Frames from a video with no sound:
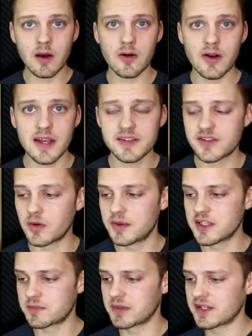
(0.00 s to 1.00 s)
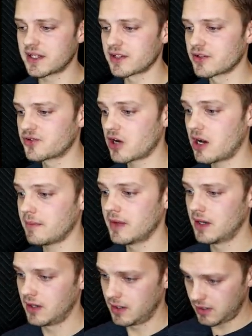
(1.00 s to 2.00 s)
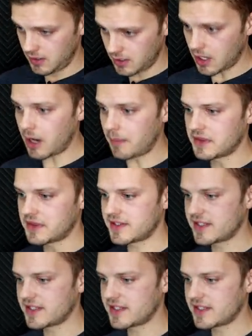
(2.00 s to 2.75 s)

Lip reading: All right, so in this particular drop, up at the